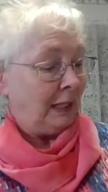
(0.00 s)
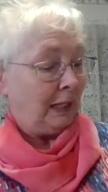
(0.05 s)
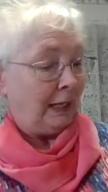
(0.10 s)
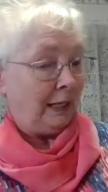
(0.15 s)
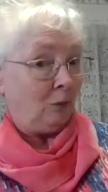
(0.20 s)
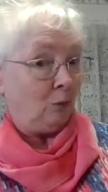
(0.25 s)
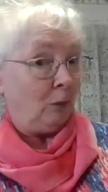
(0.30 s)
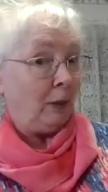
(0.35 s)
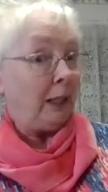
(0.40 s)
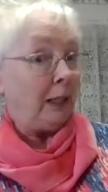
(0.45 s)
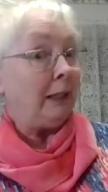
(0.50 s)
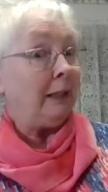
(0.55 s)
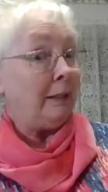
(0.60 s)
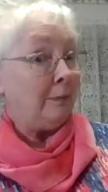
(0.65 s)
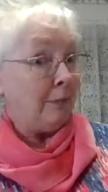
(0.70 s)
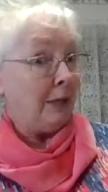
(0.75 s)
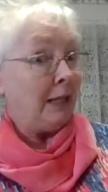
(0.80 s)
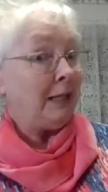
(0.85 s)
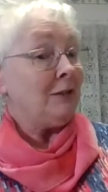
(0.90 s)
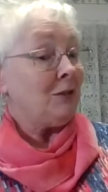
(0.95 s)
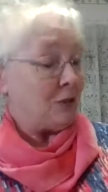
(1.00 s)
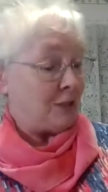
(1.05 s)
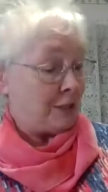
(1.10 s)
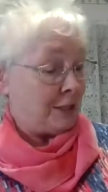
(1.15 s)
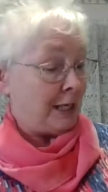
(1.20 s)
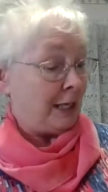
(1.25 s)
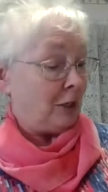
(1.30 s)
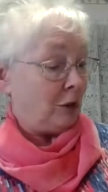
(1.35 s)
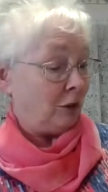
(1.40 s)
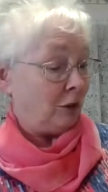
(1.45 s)
And well, he might
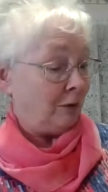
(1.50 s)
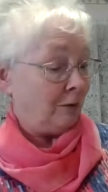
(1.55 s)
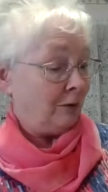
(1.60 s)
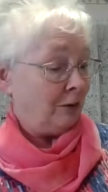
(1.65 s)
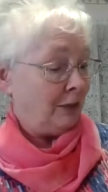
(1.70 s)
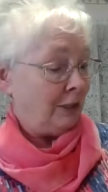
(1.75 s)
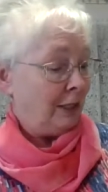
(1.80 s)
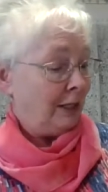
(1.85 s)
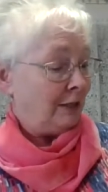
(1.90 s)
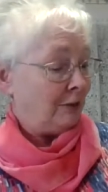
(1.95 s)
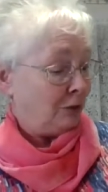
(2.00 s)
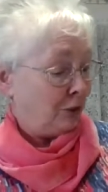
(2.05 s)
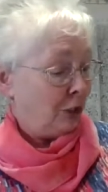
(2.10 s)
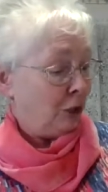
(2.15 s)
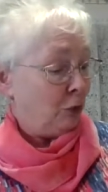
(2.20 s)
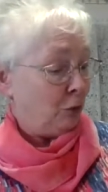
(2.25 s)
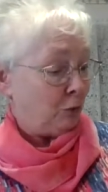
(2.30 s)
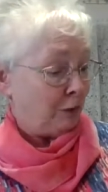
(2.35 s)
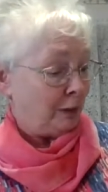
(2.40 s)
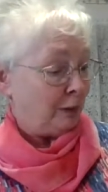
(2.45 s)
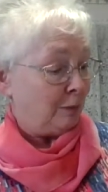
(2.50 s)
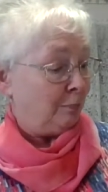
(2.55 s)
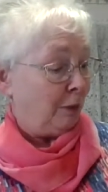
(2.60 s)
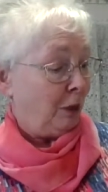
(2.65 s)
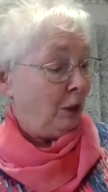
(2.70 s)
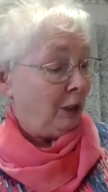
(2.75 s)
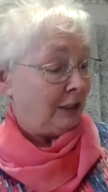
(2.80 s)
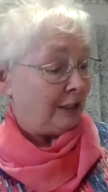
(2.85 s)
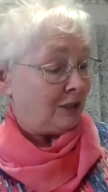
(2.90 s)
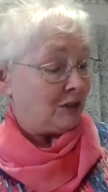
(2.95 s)
stare. Diggory and
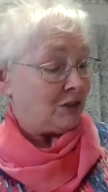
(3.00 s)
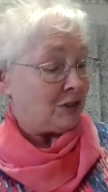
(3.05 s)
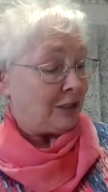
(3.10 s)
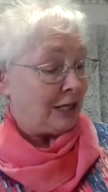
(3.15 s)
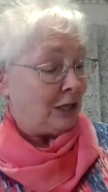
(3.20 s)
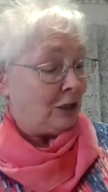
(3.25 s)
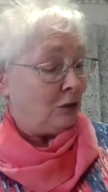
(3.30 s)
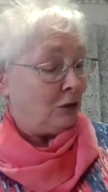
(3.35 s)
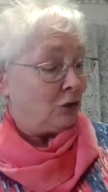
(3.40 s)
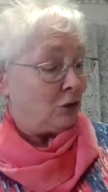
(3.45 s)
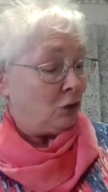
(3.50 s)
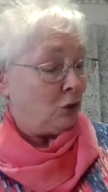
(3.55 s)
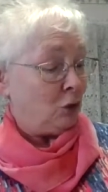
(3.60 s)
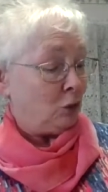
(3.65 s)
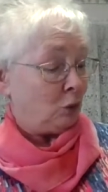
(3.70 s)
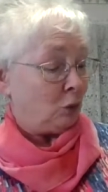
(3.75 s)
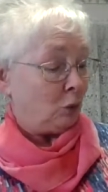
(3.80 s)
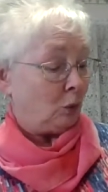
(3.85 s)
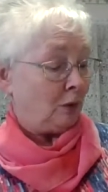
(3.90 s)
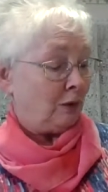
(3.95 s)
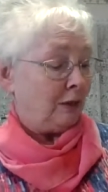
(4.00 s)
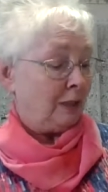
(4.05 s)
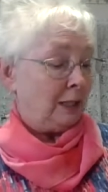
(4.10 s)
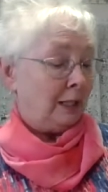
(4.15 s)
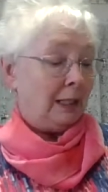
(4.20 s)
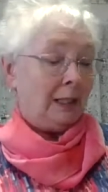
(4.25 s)
Polly stared too.